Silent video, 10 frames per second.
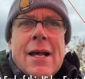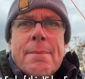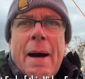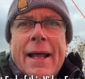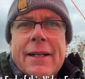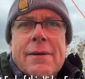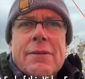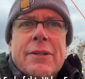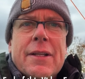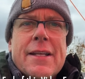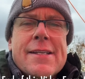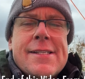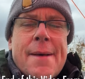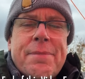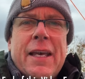But there's
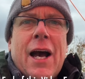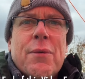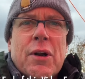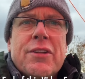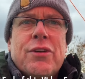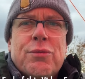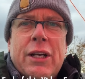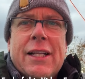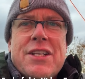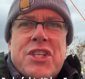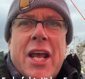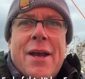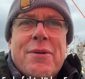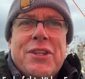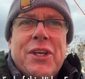something I wanted to really share
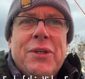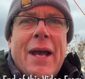with you,